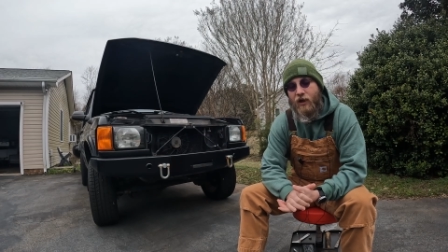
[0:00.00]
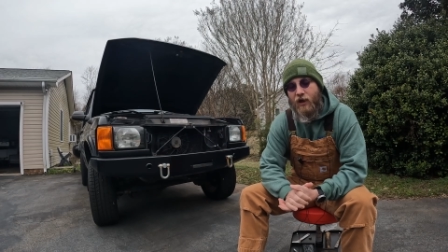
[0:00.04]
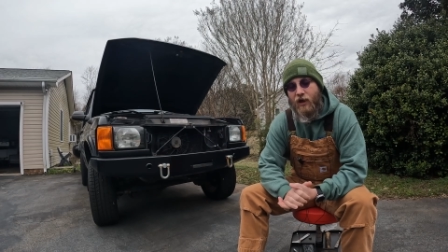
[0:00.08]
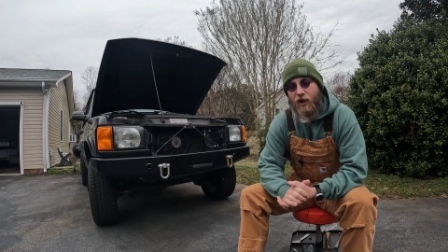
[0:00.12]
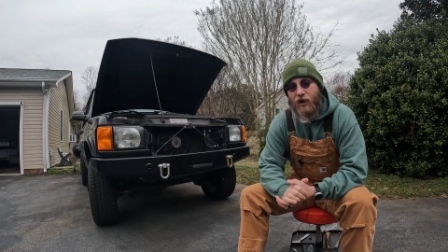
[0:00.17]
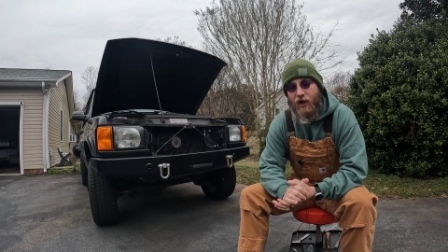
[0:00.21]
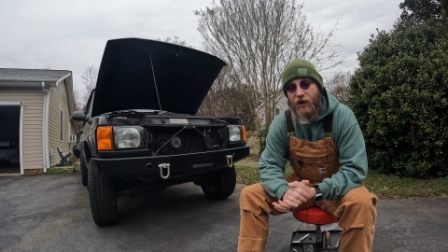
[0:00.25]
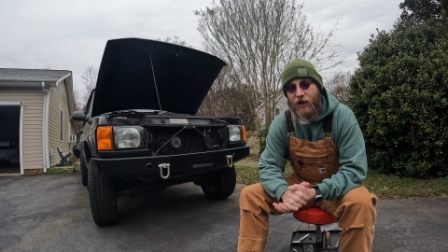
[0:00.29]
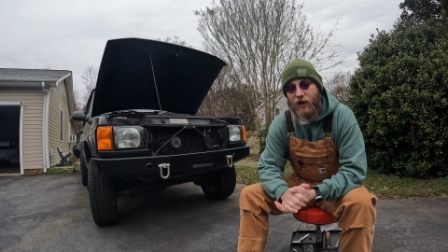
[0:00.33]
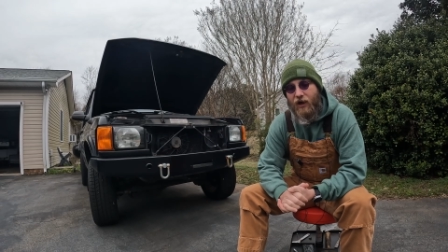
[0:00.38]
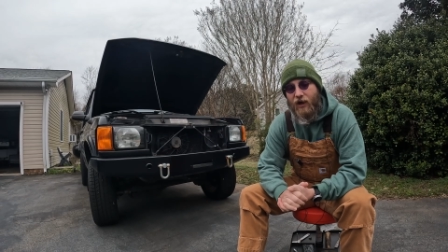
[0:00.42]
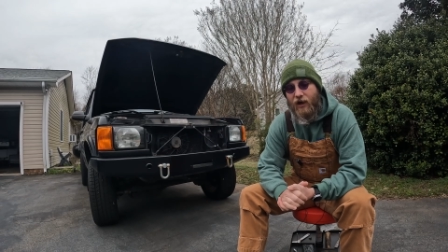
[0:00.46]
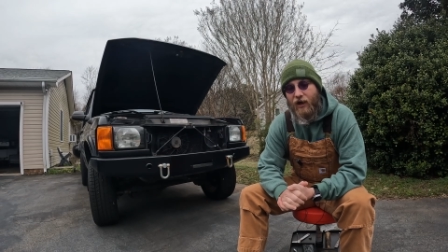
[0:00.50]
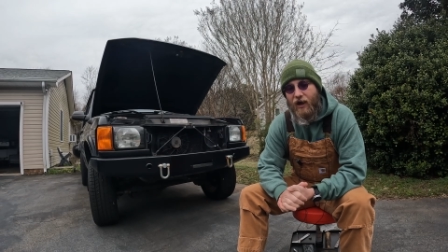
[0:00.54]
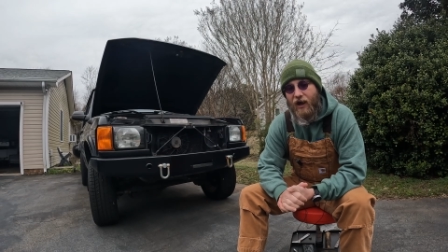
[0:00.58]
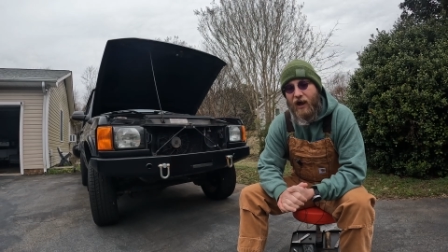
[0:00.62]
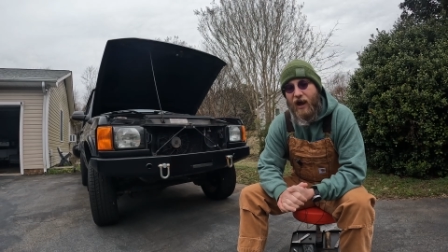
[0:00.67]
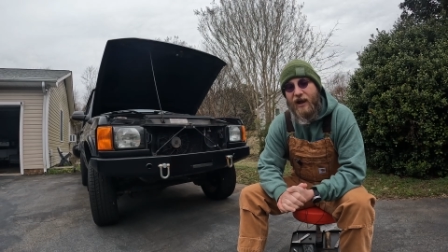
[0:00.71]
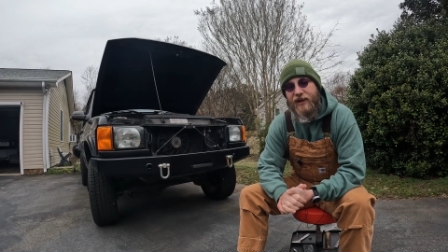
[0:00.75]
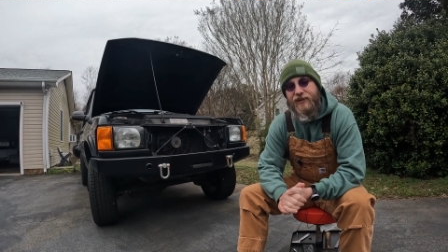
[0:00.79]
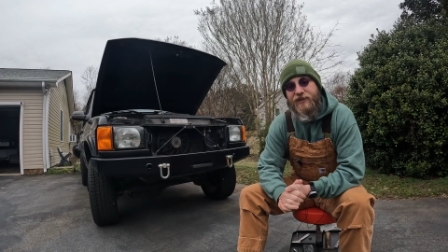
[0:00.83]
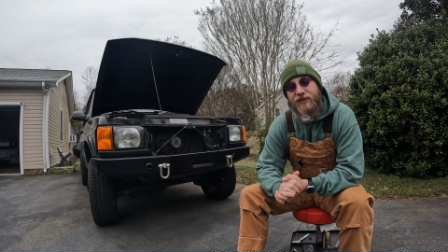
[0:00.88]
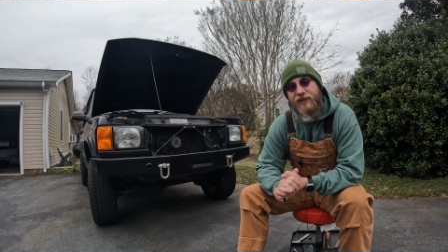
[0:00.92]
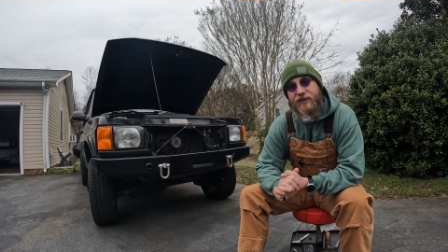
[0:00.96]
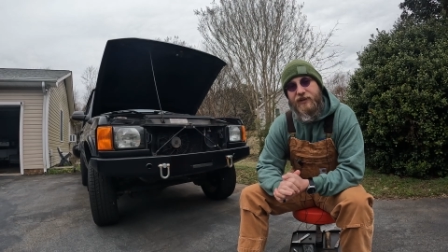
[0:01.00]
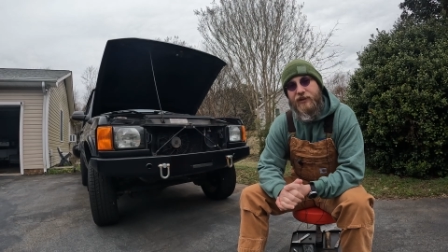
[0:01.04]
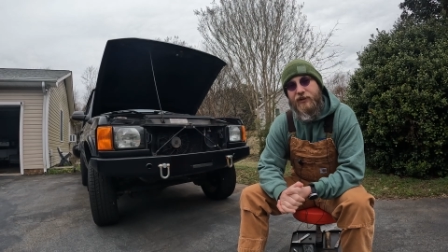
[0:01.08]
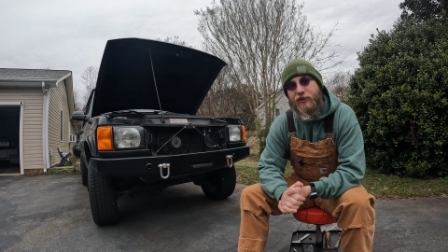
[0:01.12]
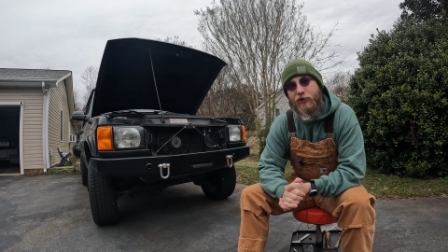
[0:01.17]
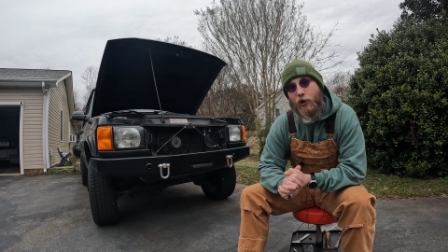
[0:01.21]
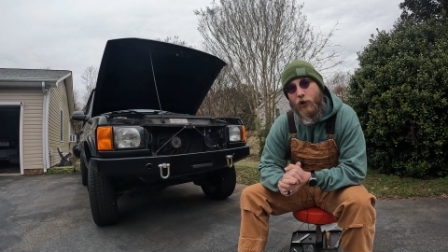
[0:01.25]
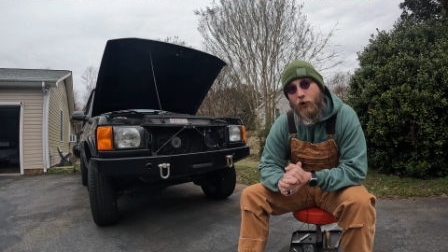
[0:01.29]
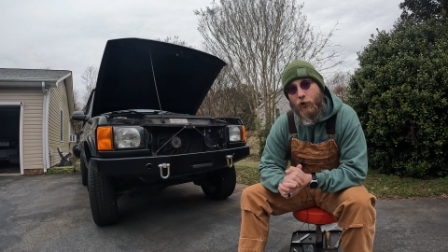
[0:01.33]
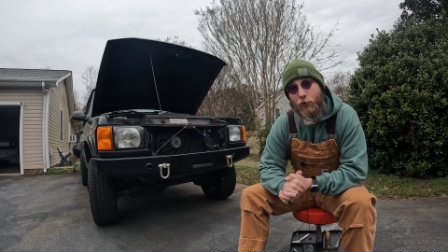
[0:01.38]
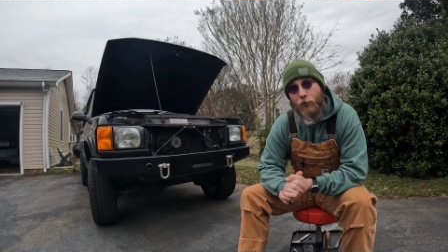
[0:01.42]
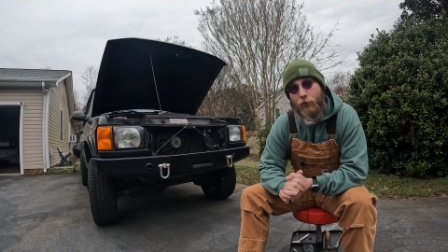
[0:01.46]
I didn't
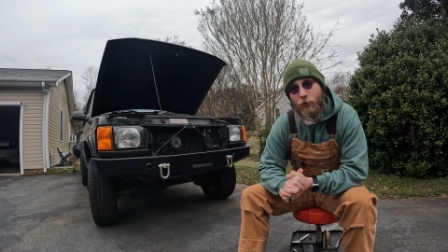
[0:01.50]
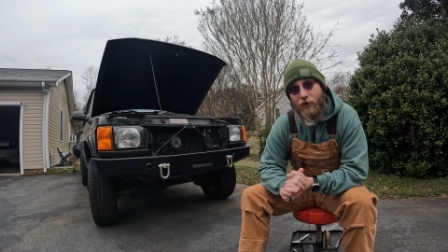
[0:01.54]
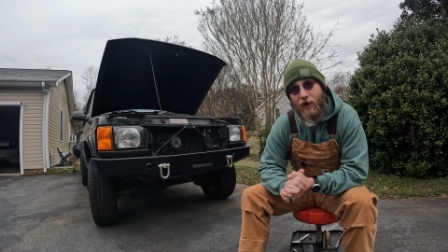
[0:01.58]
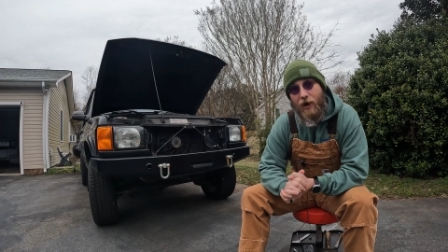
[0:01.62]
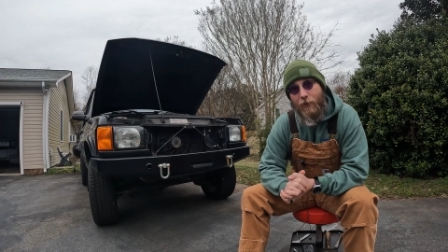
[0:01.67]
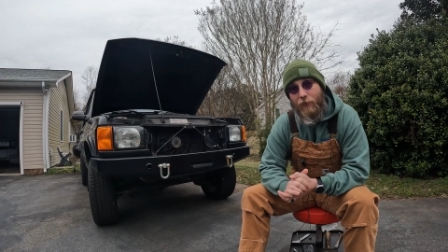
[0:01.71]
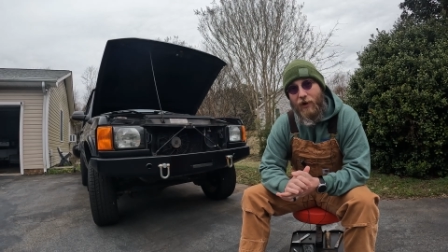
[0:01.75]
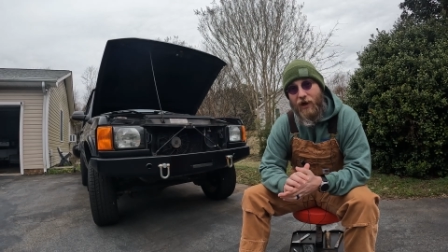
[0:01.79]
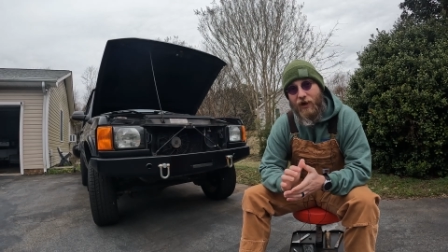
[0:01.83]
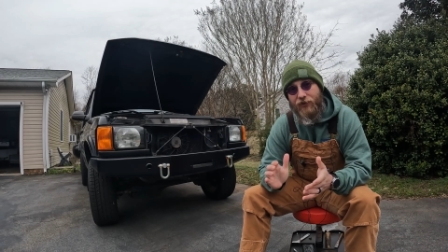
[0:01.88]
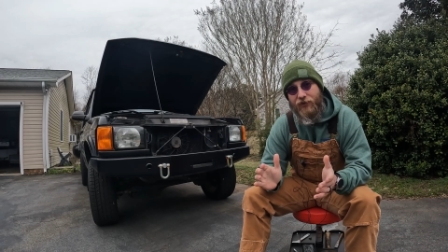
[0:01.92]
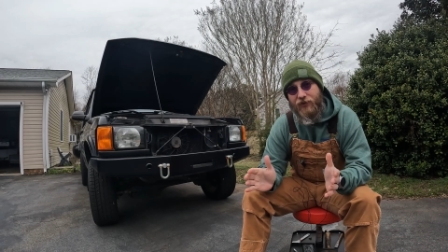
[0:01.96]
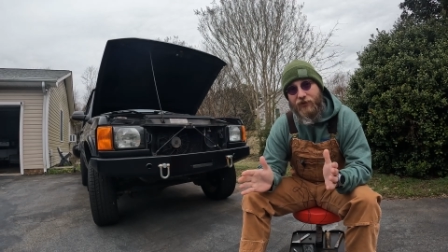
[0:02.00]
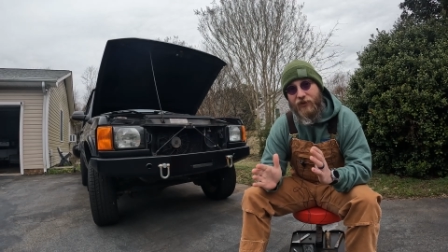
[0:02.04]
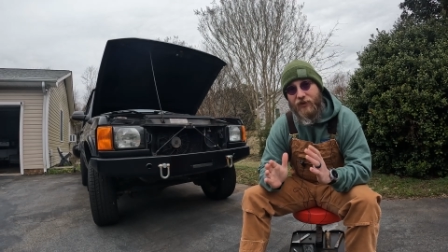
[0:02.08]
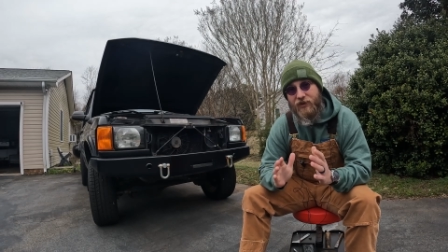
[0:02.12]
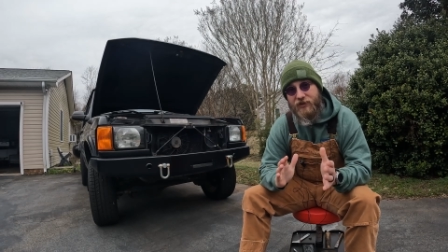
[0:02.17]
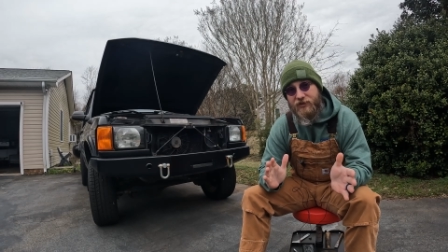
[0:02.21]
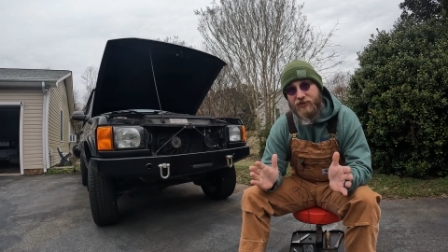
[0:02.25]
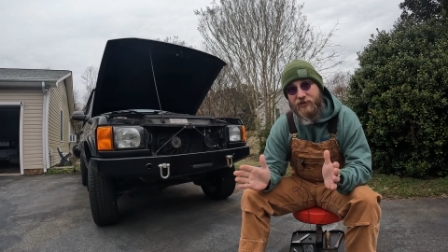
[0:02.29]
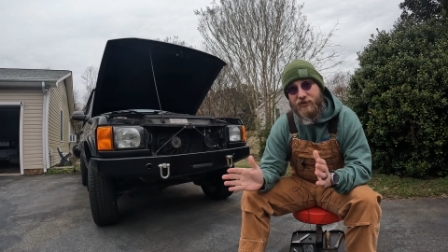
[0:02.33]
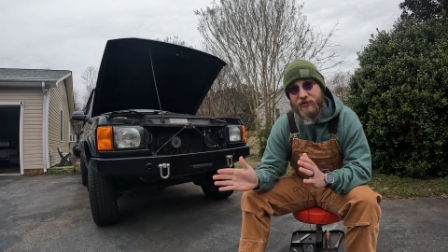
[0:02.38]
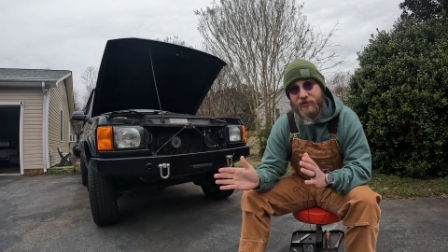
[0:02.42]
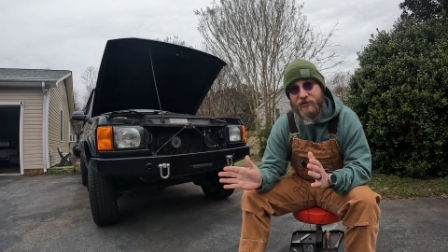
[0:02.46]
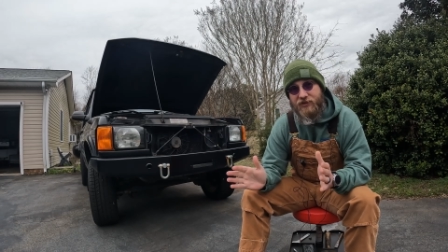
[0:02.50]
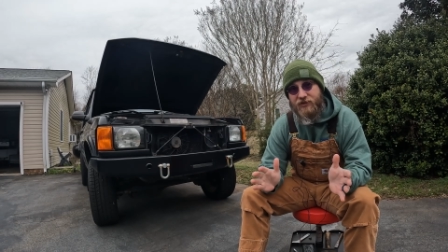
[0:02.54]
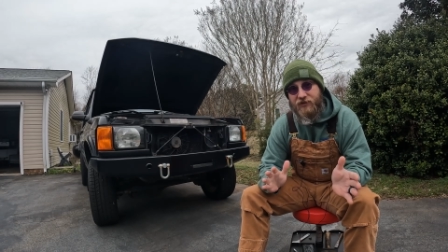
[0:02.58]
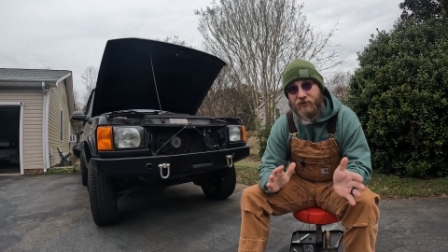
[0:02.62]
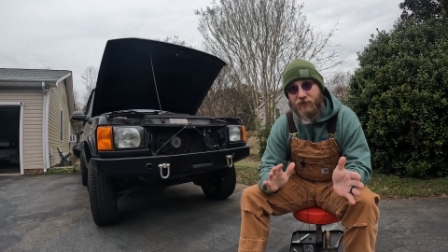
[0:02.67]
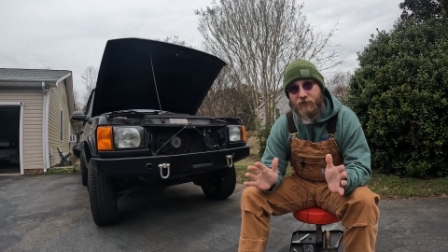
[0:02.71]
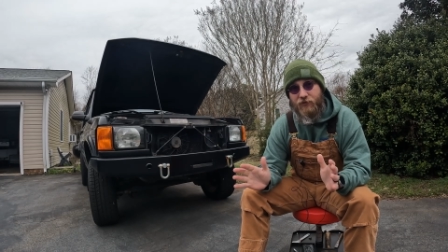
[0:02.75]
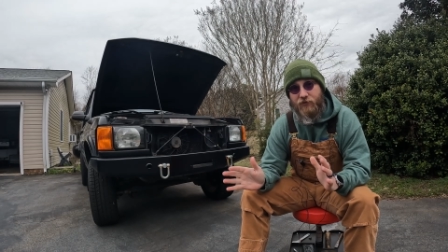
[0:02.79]
know about this